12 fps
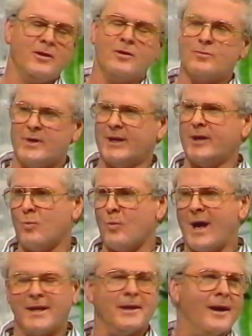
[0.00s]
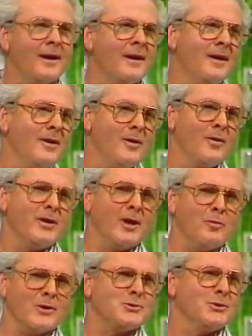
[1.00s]
and you really wonder, you
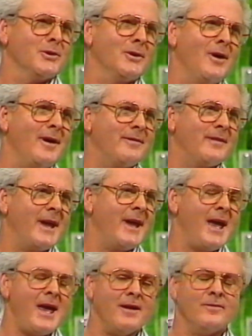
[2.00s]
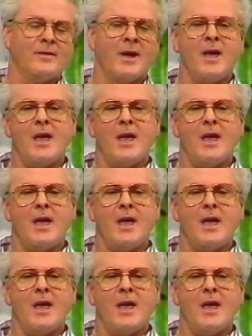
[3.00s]
know, what sort of life they have.